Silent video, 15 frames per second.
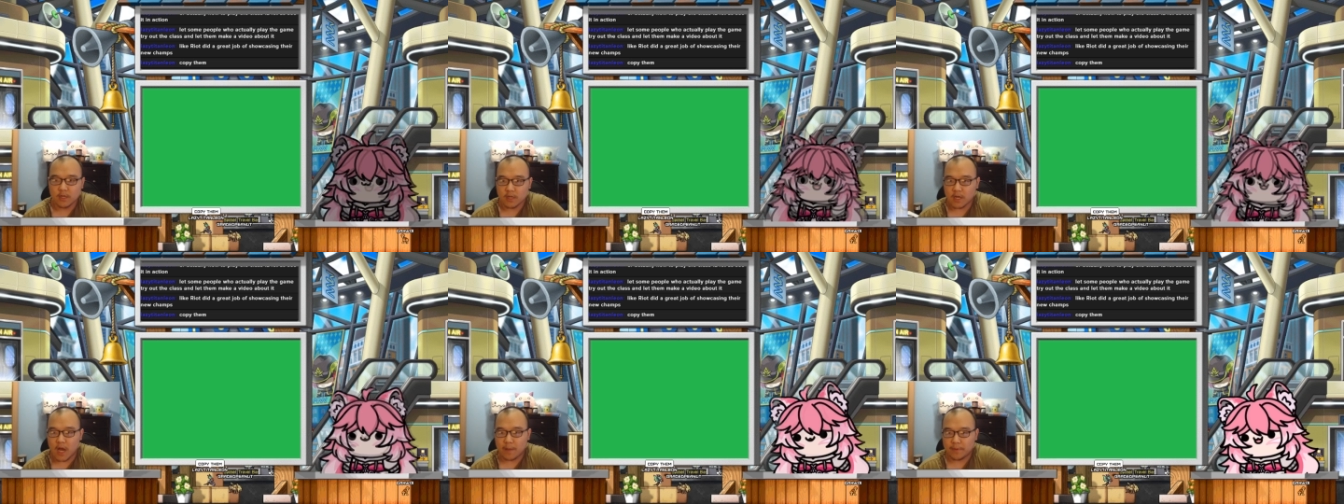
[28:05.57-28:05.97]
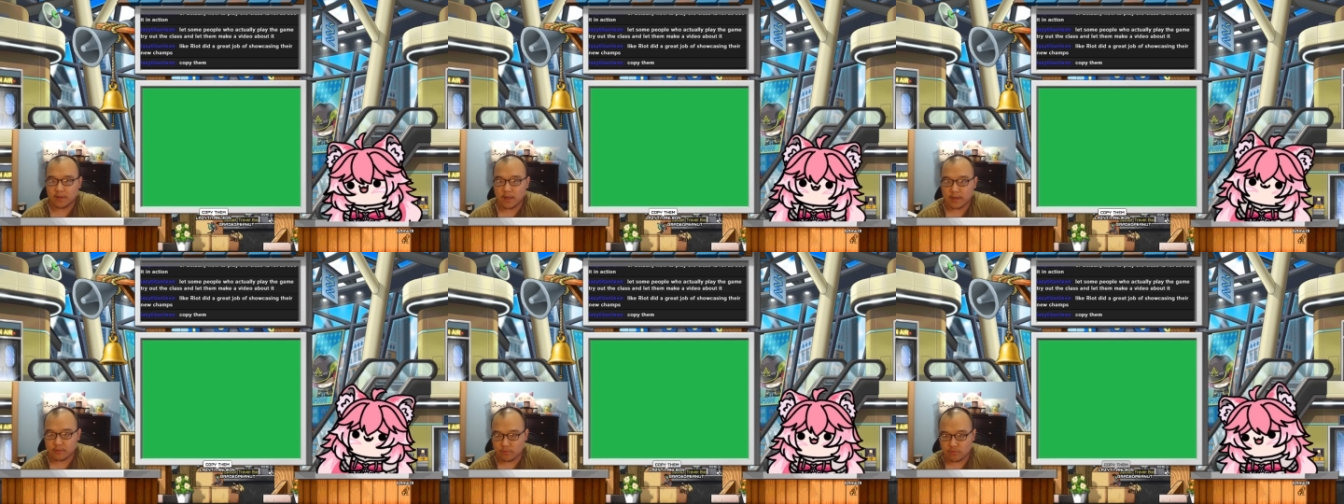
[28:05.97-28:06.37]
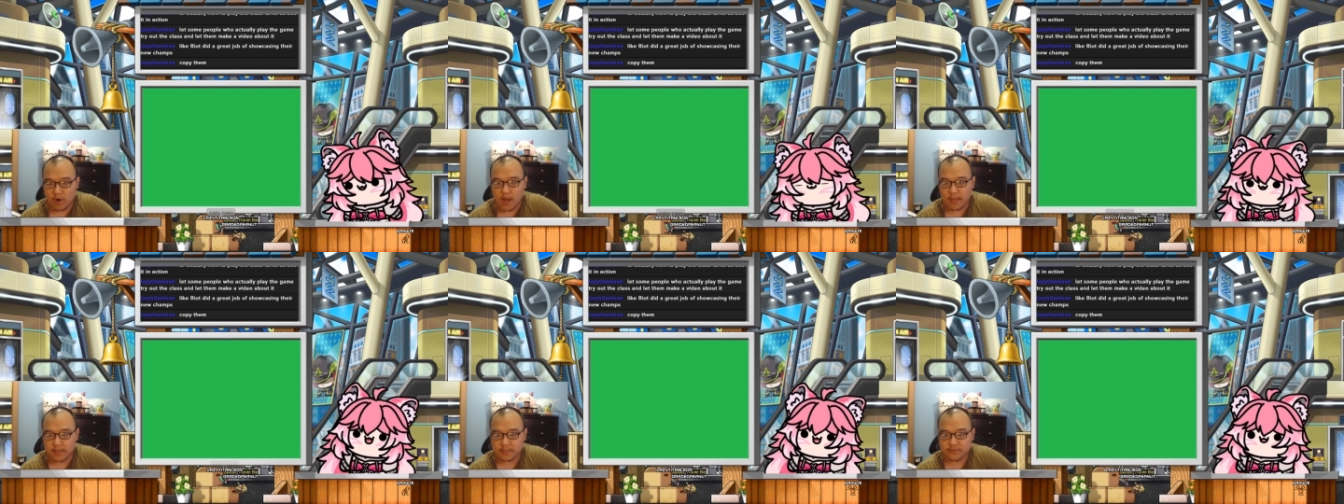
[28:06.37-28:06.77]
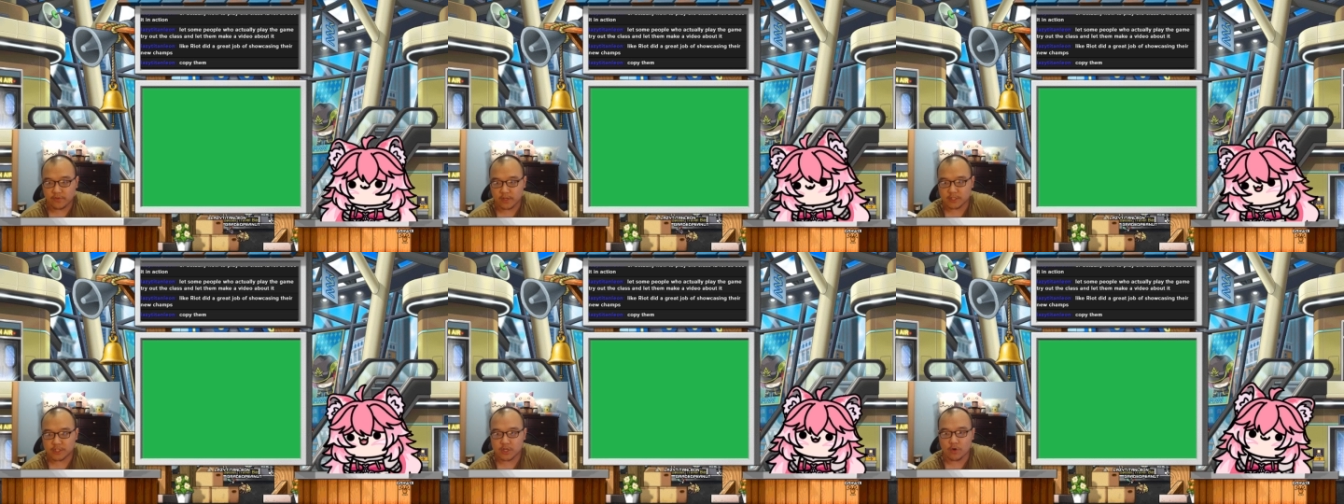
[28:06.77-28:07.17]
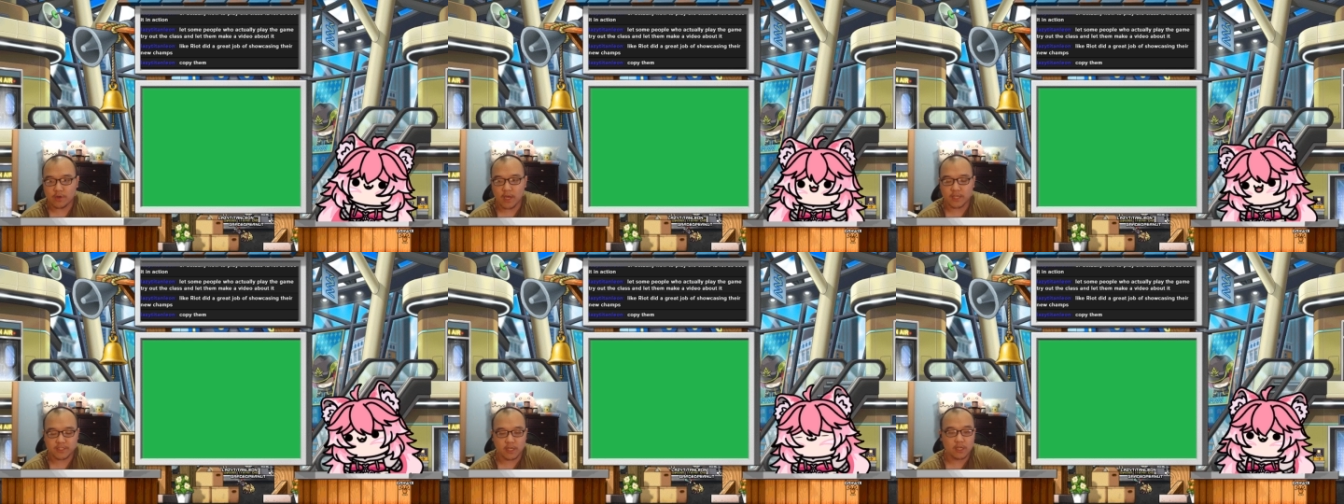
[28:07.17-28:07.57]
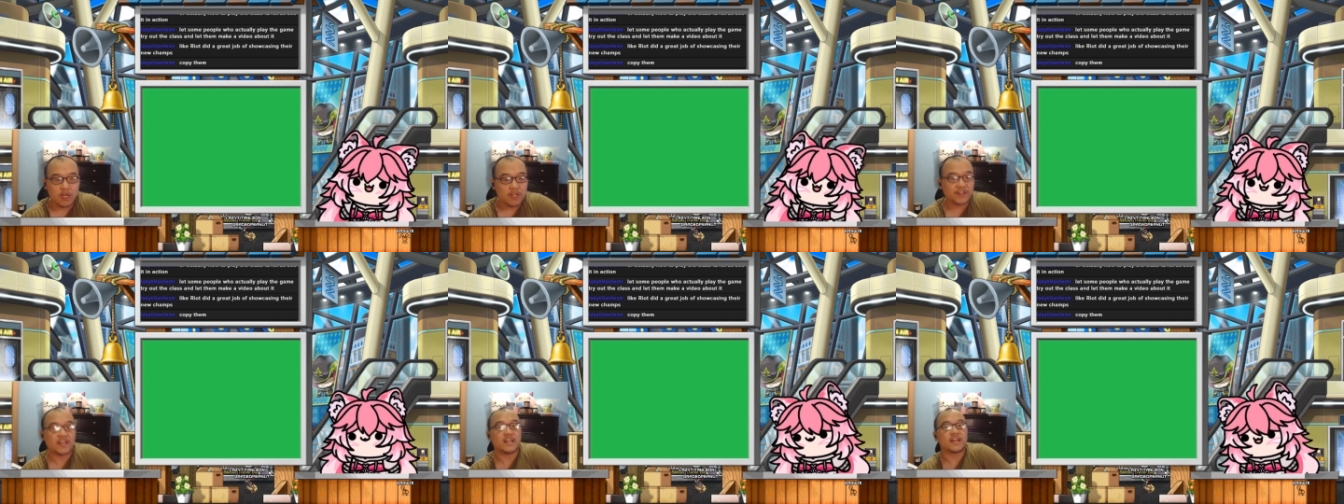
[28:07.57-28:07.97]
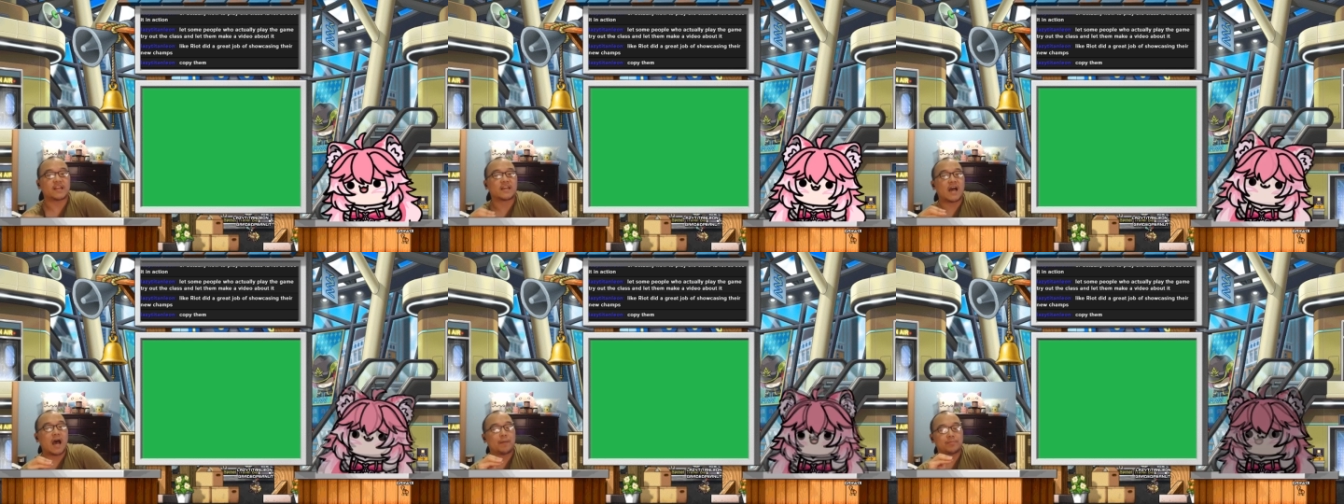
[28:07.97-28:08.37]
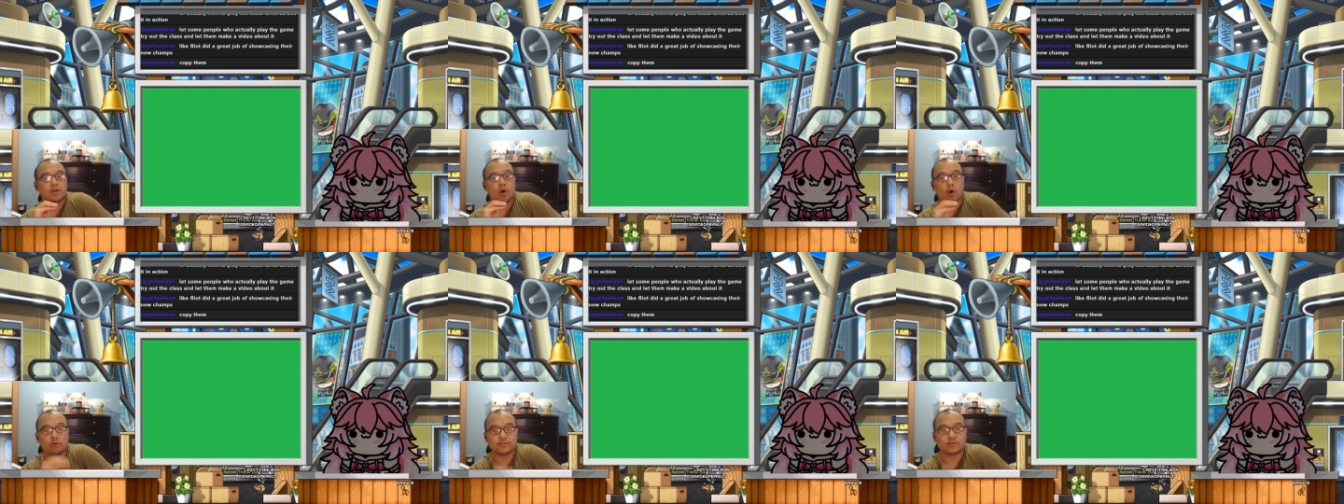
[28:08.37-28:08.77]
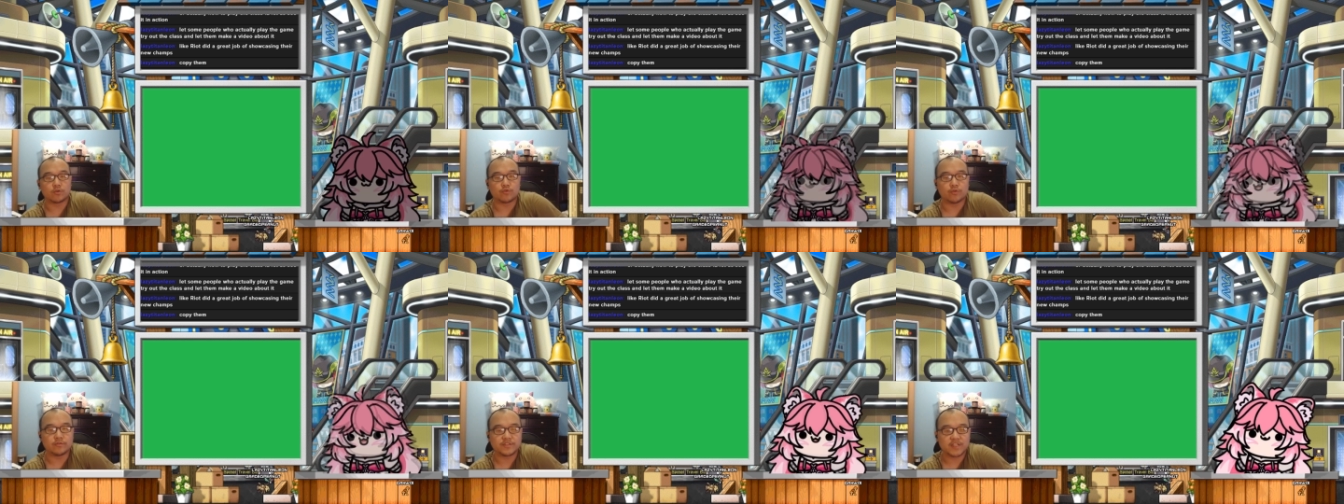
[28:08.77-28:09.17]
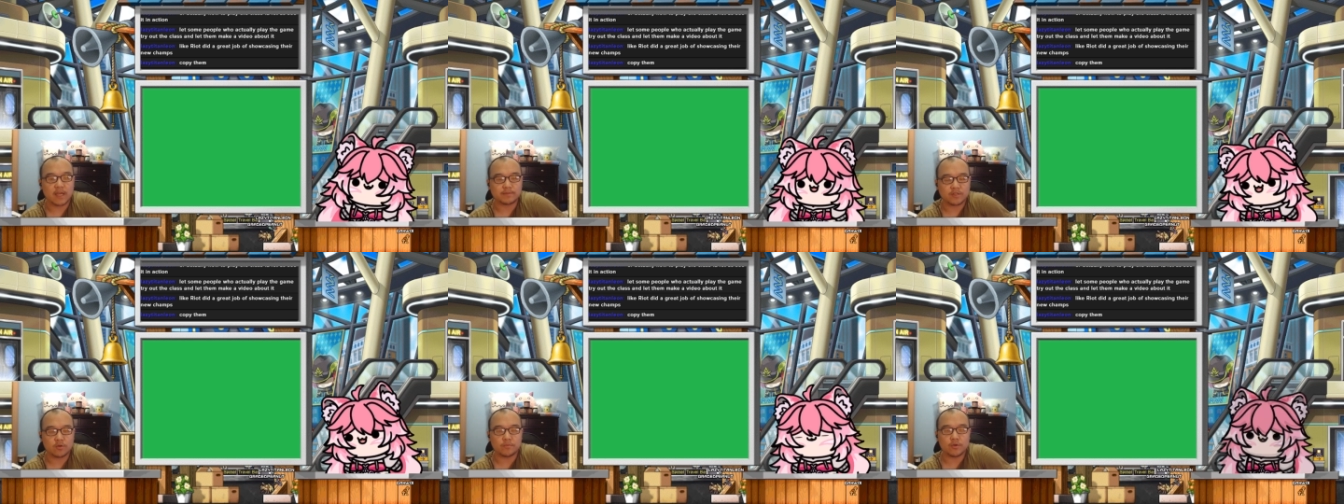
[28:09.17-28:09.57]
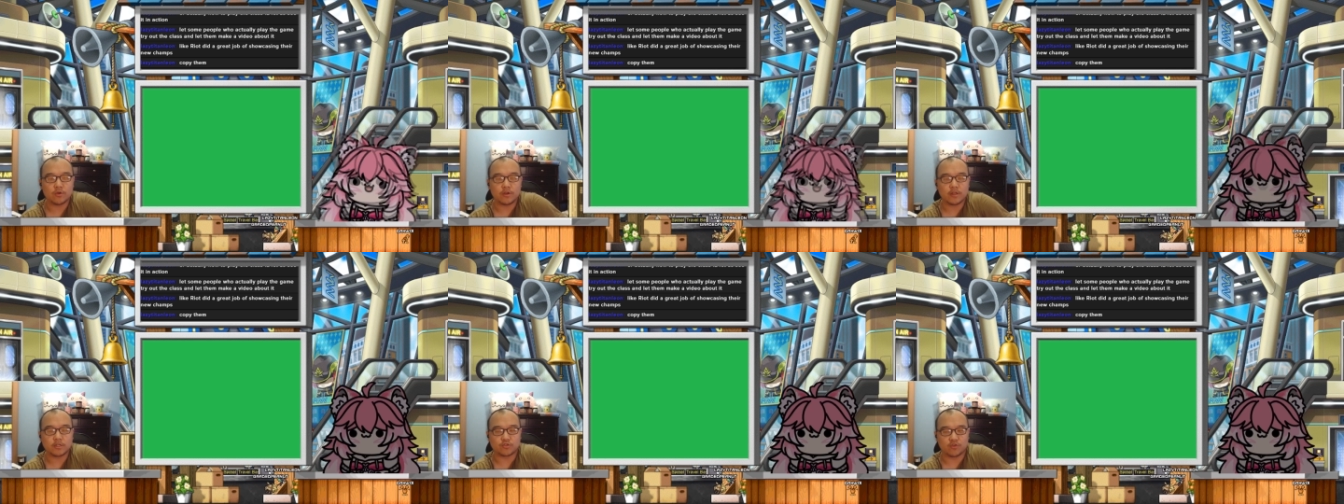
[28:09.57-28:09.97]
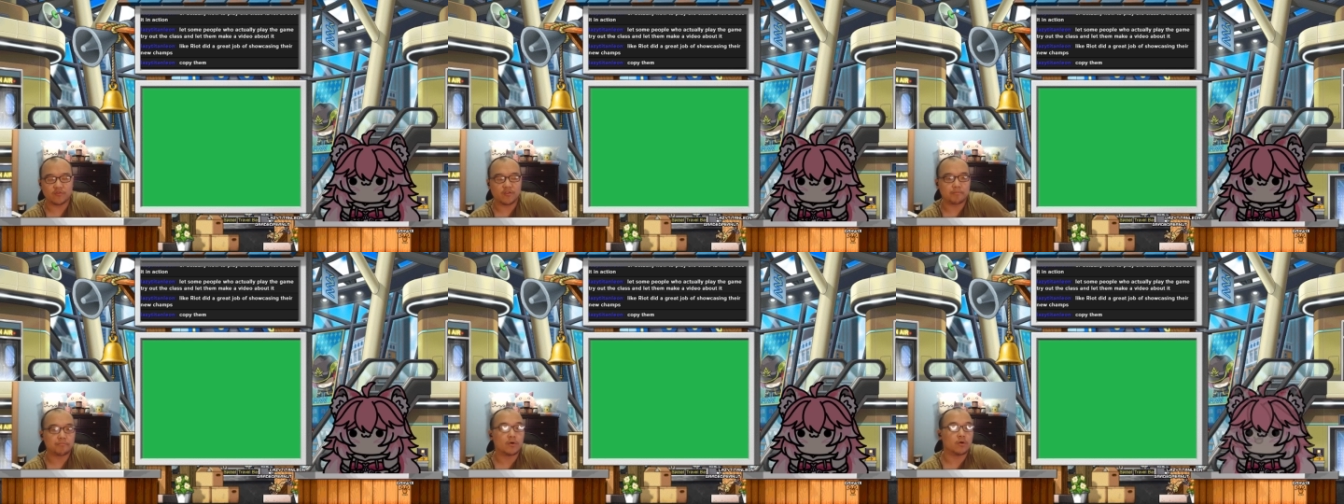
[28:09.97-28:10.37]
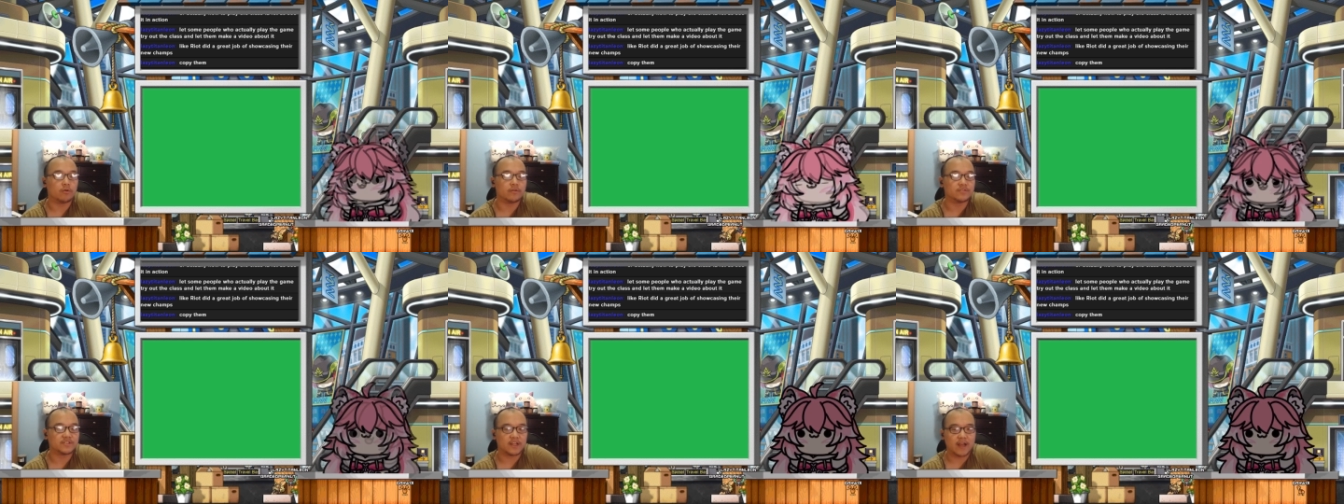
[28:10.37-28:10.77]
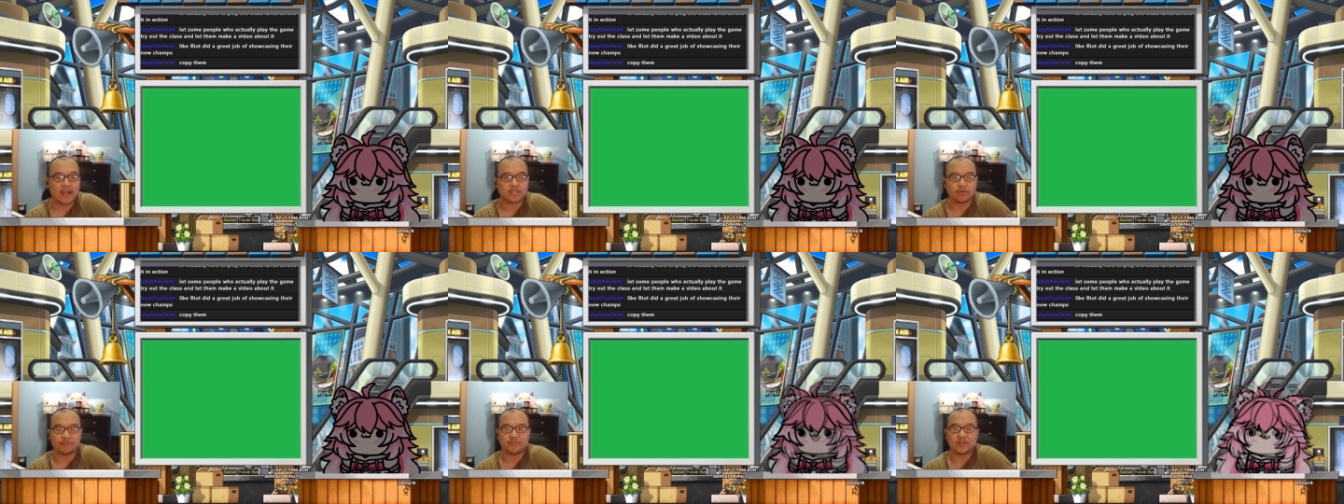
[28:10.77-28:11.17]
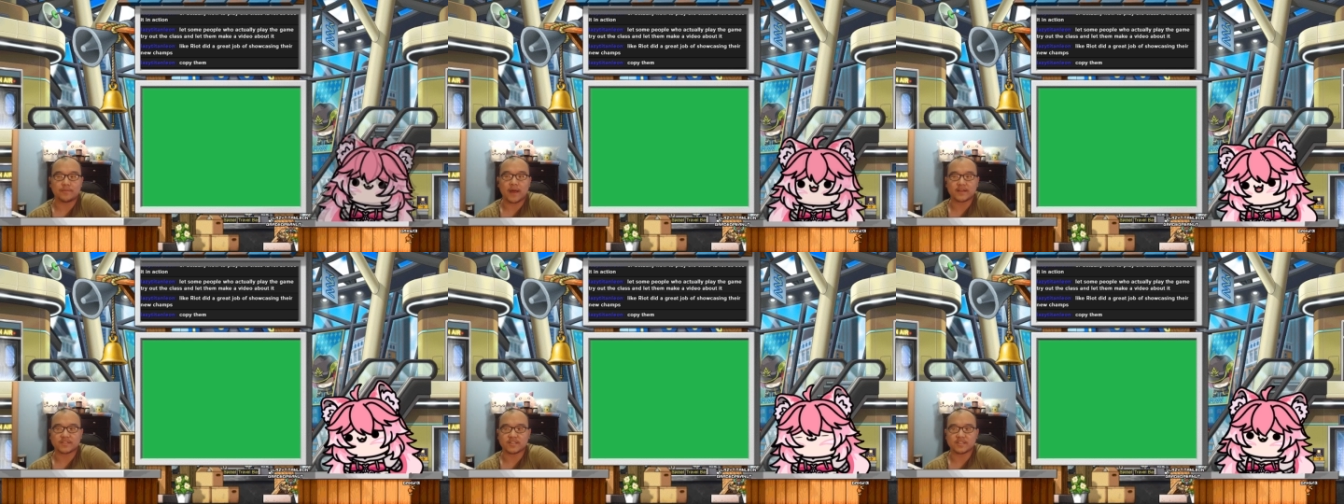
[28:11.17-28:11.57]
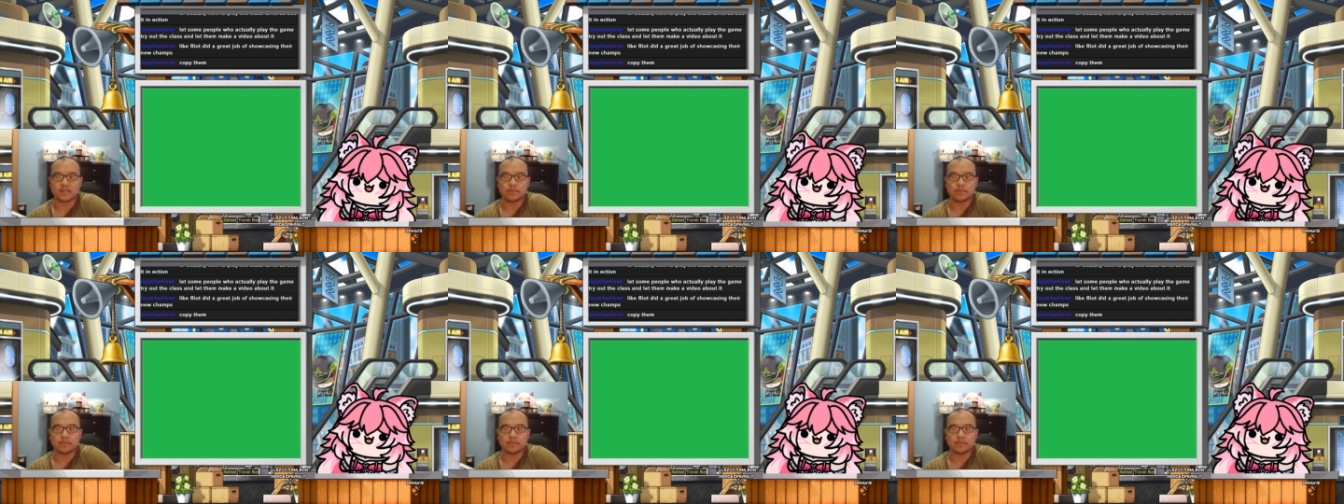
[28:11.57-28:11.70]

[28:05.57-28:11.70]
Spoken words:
Copy like Riot's fucking showcasing. They need to copy old school RuneScape's community-driven polls and actual feedback system.